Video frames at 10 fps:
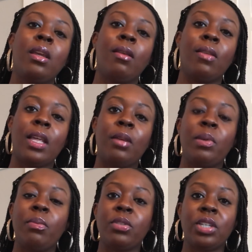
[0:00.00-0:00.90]
You know, a lot of
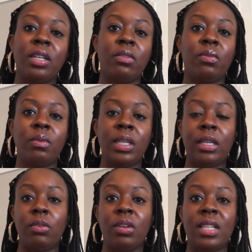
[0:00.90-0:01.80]
people try to
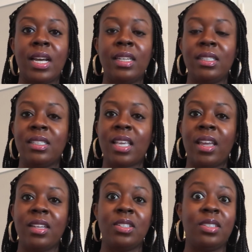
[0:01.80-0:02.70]
ignore that and
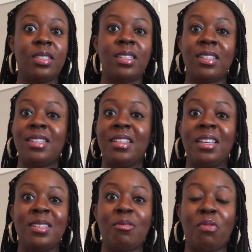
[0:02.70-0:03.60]
say it's just us
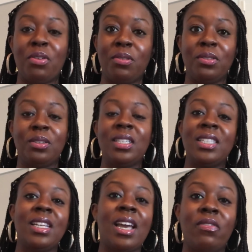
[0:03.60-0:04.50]
against the world, or it
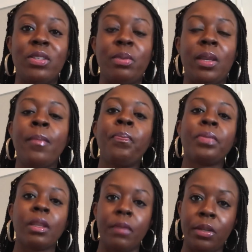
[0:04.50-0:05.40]
doesn't have to be.
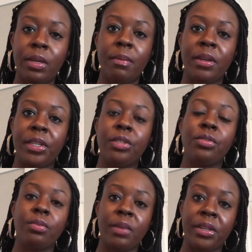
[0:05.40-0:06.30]
When you get married,
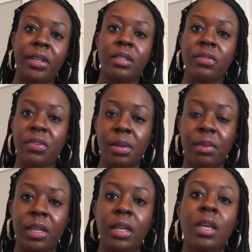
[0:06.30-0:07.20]
you do marry into
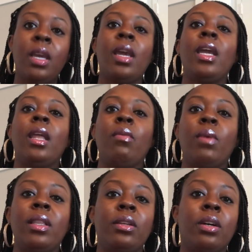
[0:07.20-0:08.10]
family. And
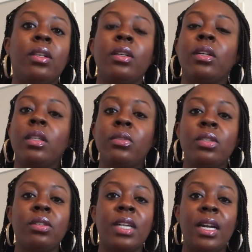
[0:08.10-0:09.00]
whether y'all are
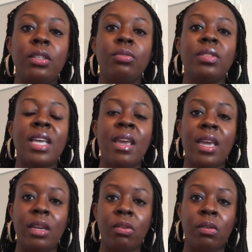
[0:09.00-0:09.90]
close or not, you
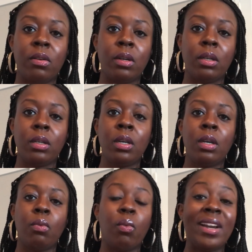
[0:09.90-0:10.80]
take on
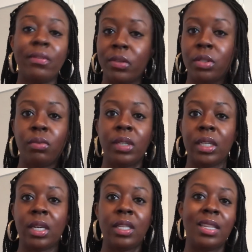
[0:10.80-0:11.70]
whatever's
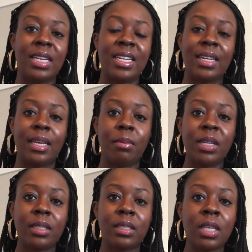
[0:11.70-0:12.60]
going on in the
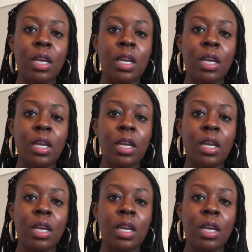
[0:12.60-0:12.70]
dynamics.